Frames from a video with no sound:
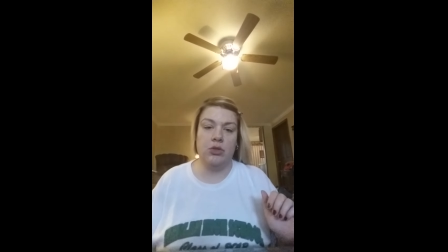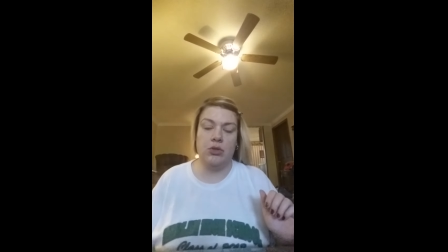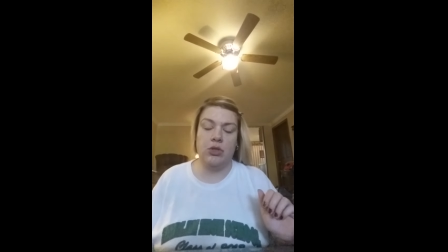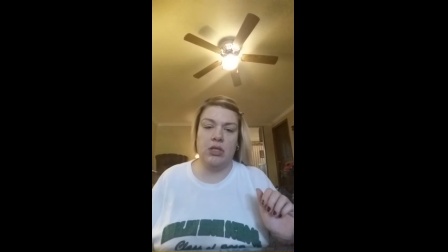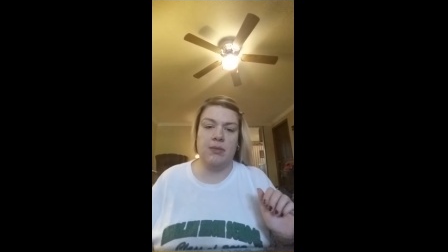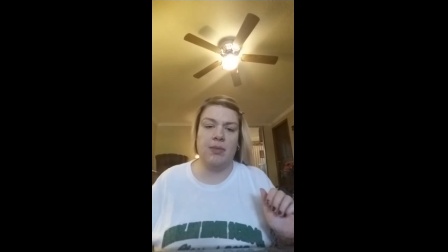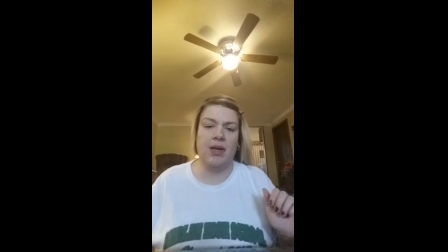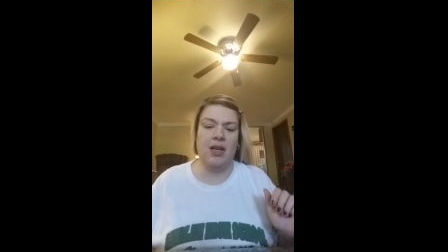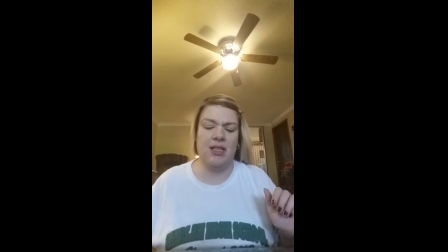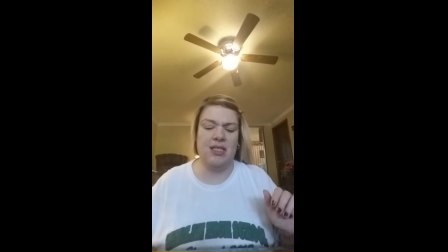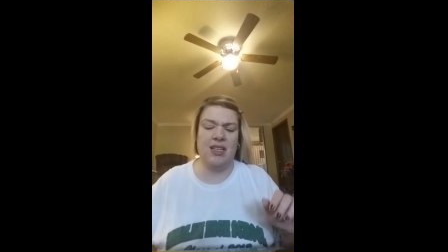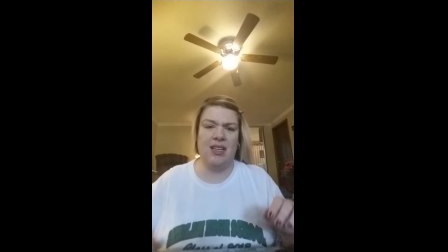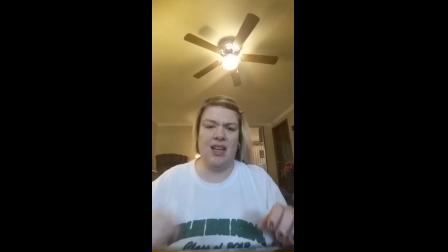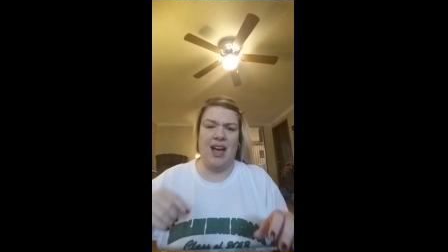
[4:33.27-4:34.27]
just because
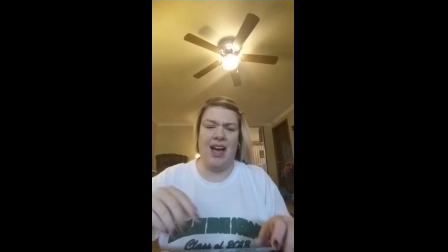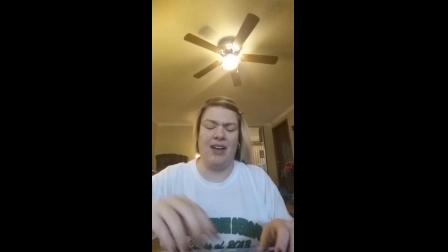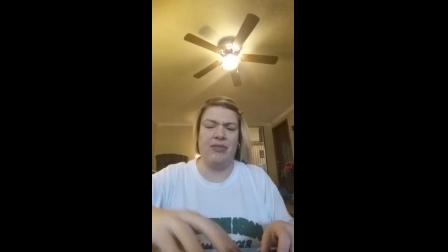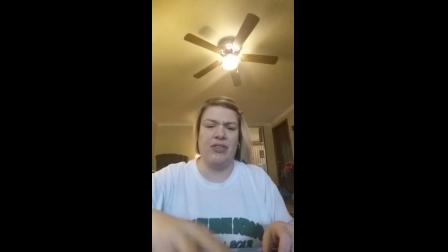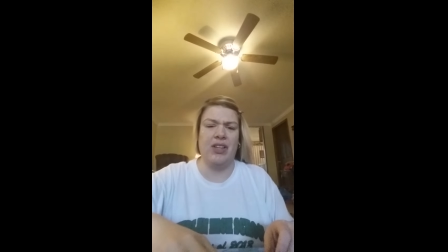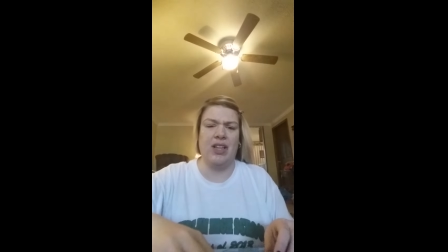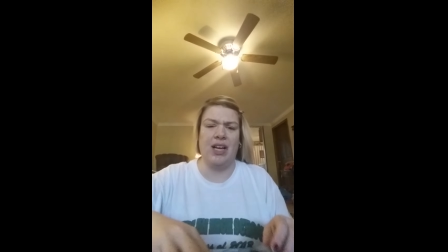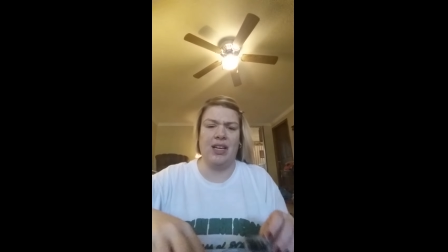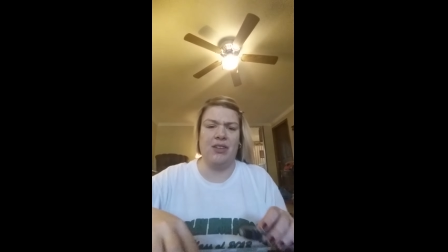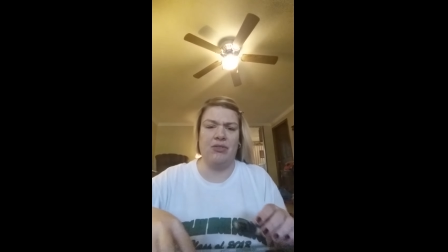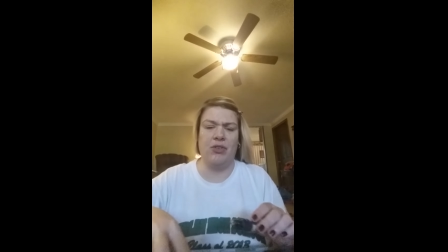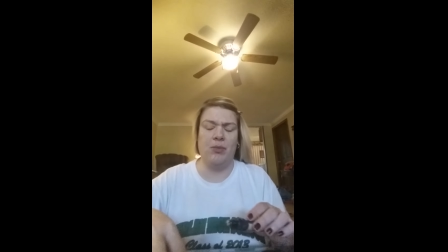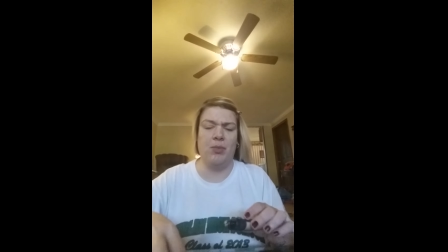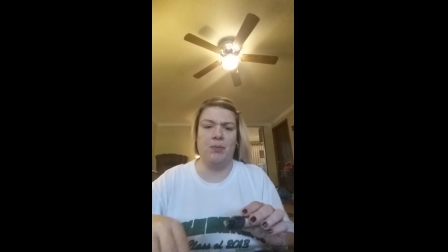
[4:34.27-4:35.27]
I feel like
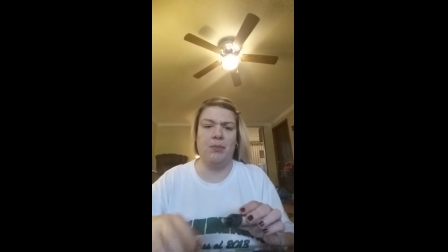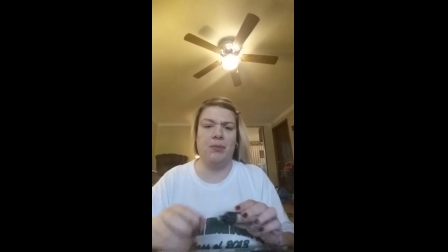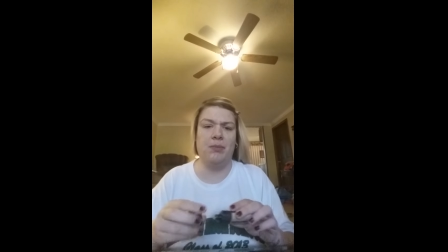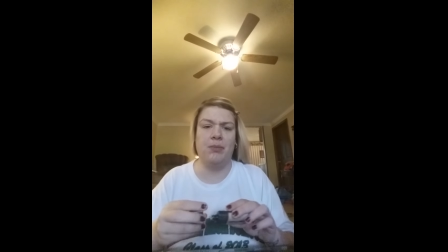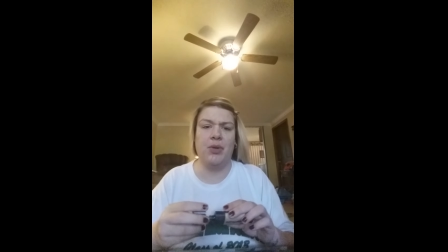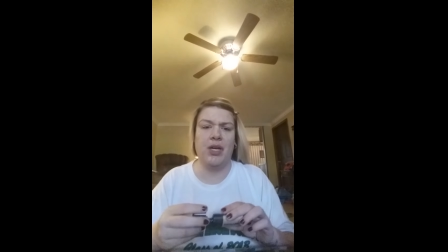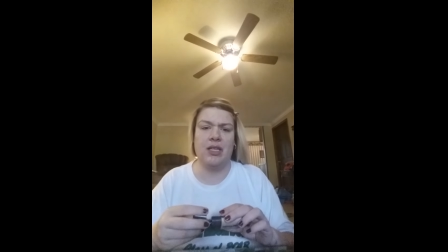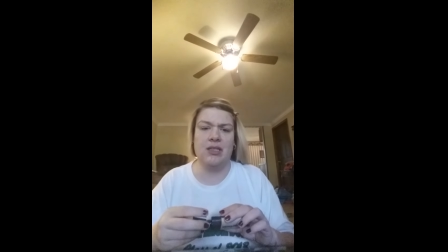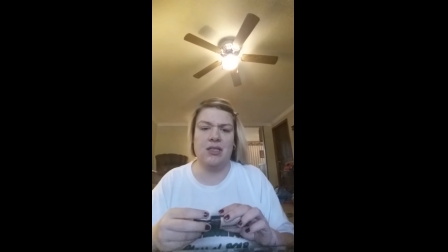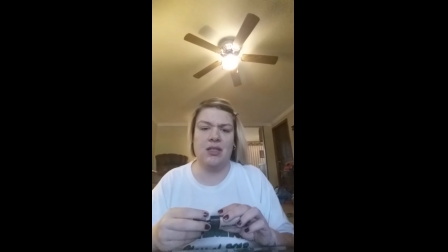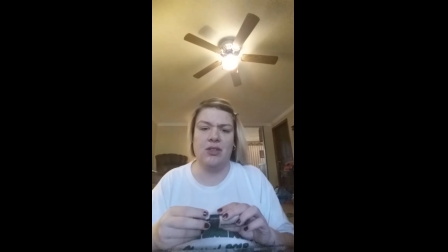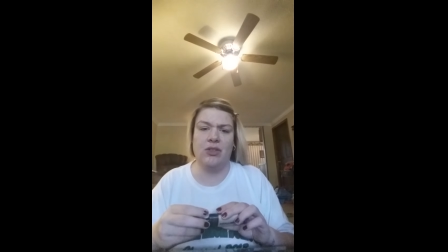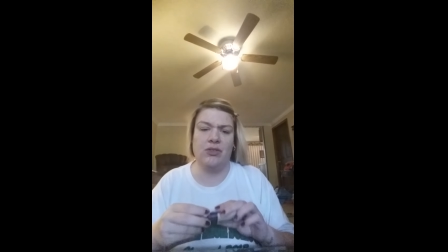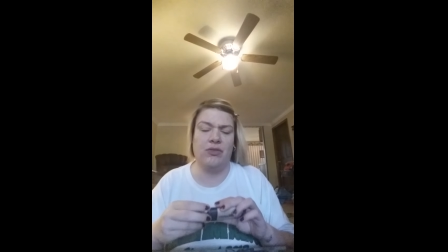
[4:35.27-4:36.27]
if you put
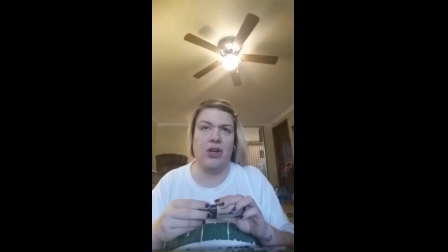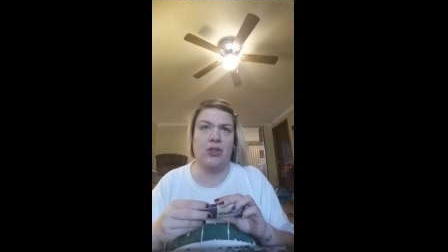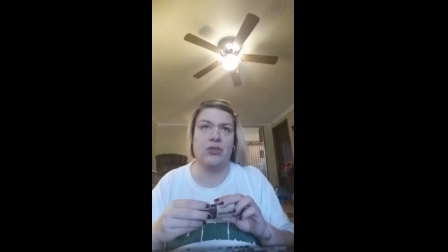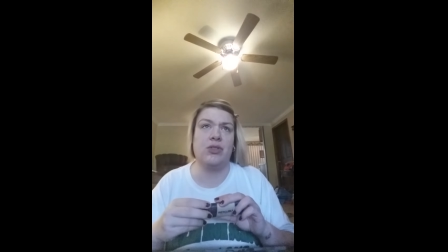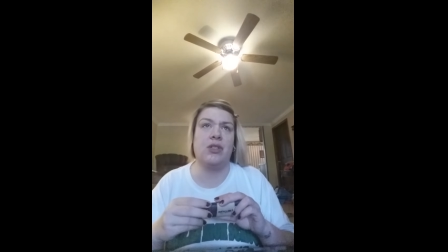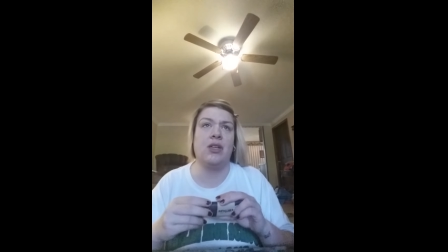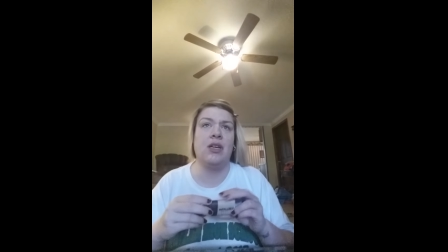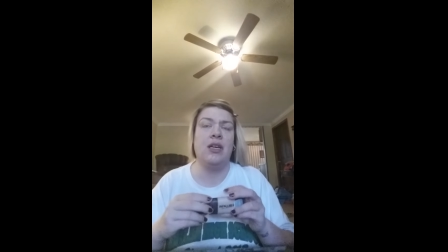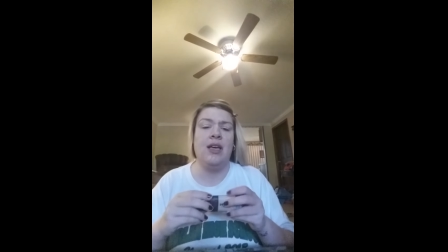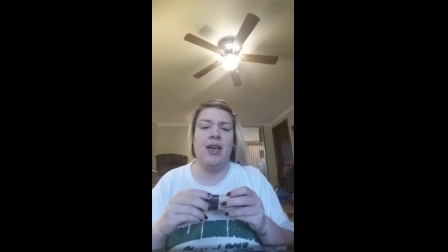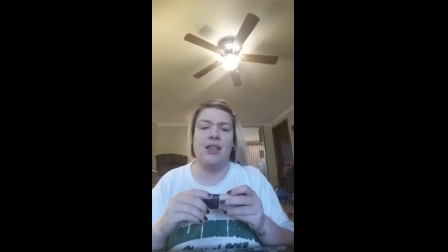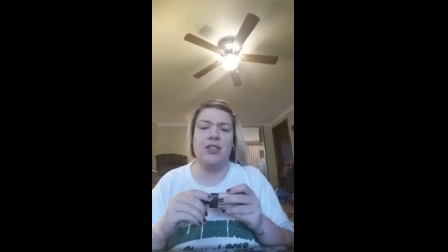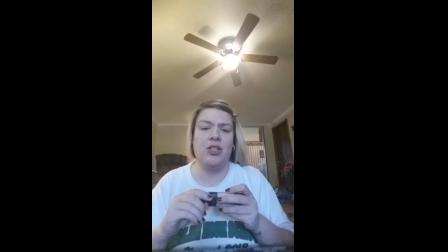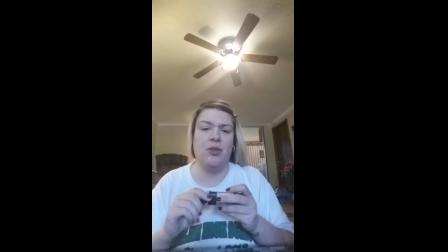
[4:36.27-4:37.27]
concealer first
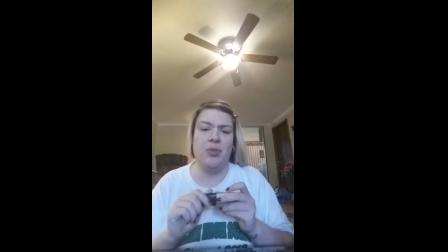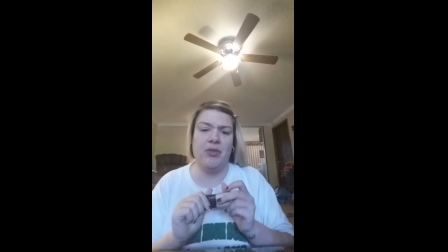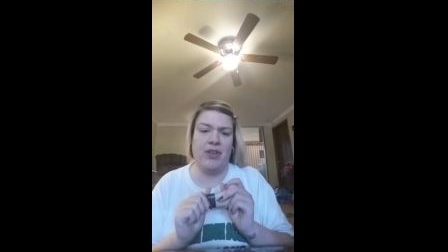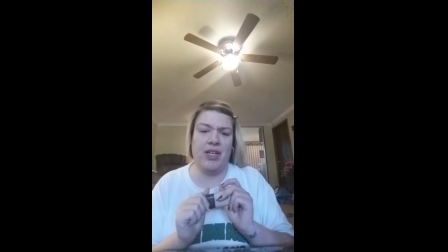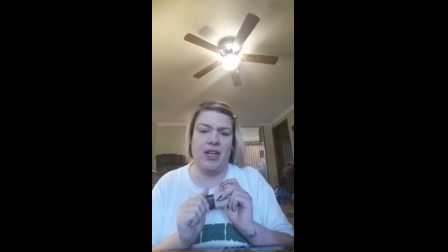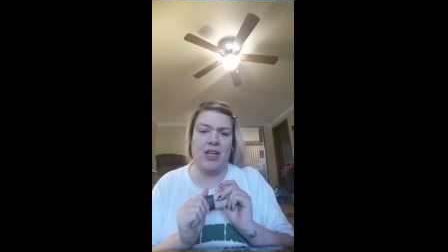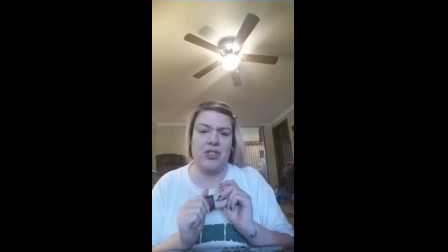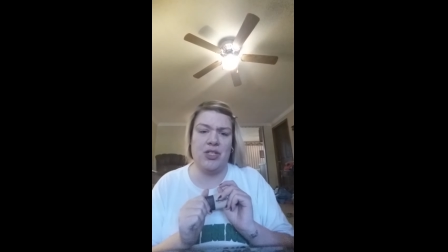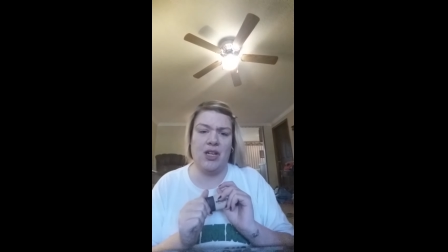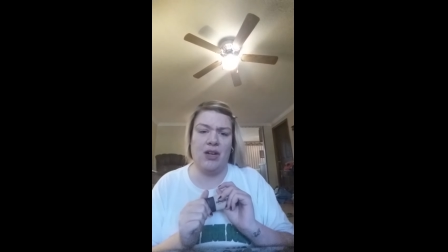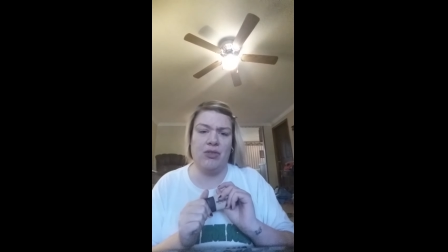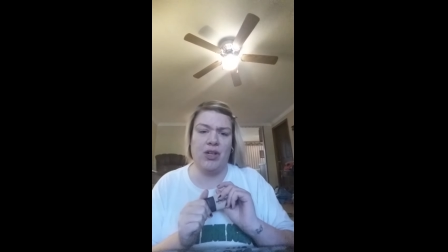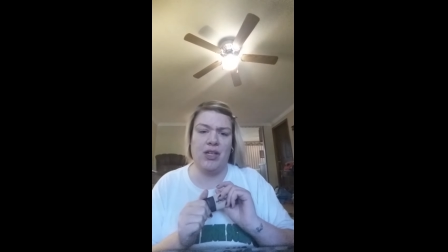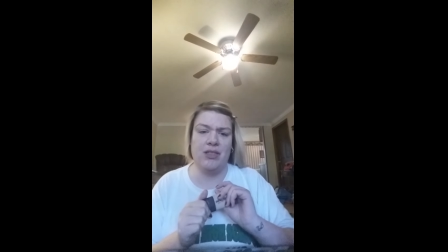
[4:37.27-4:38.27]
and then you put foundation
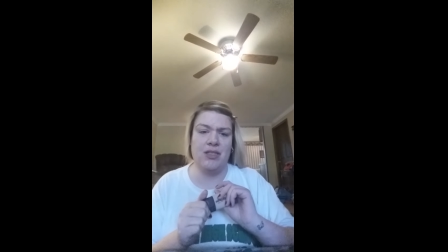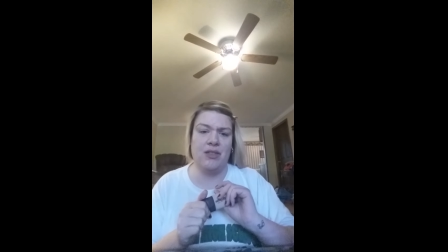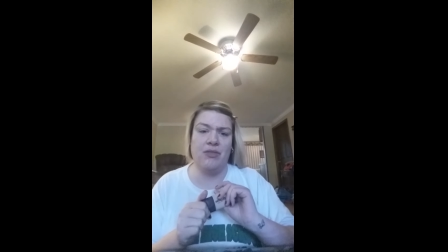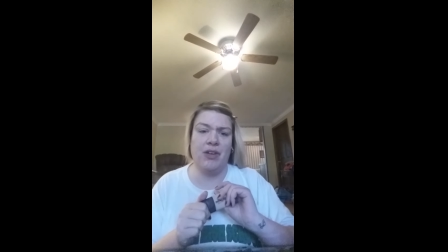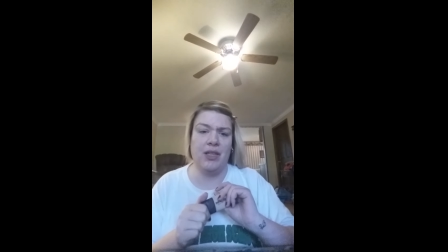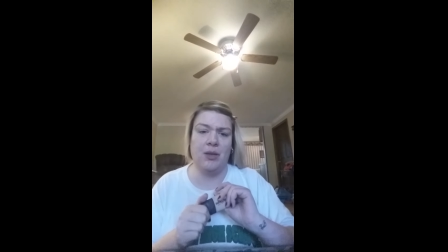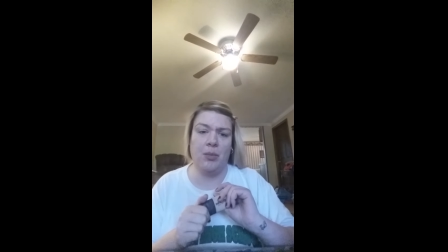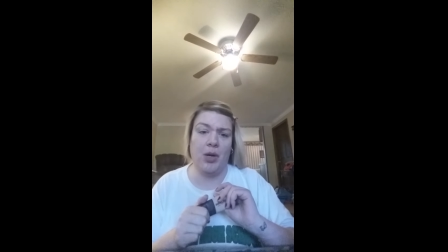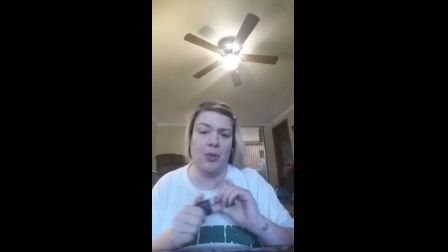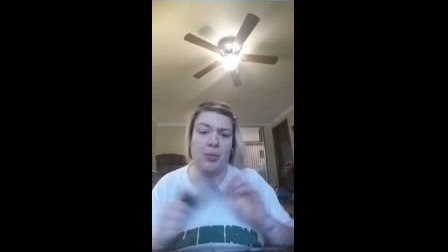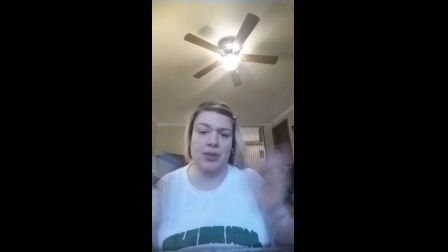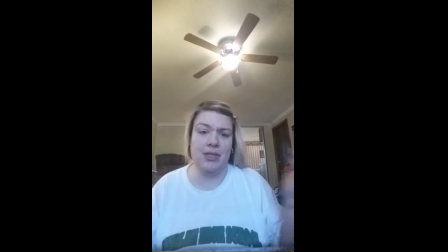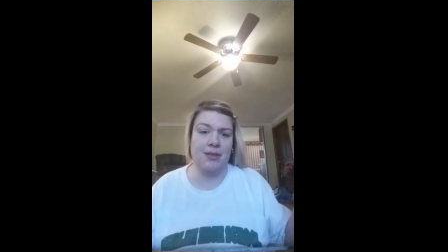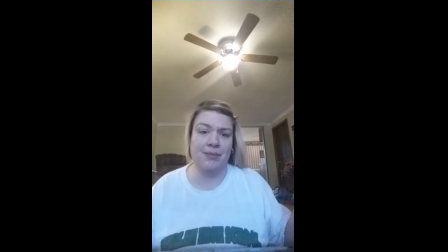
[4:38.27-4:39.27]
over it, it's defeating the
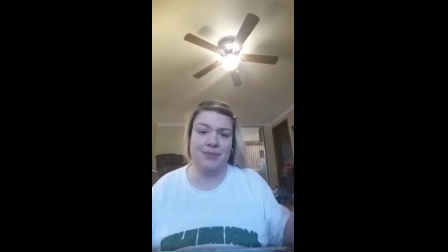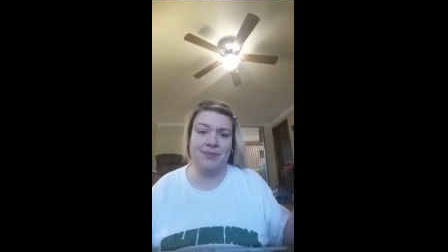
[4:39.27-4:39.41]
purpose.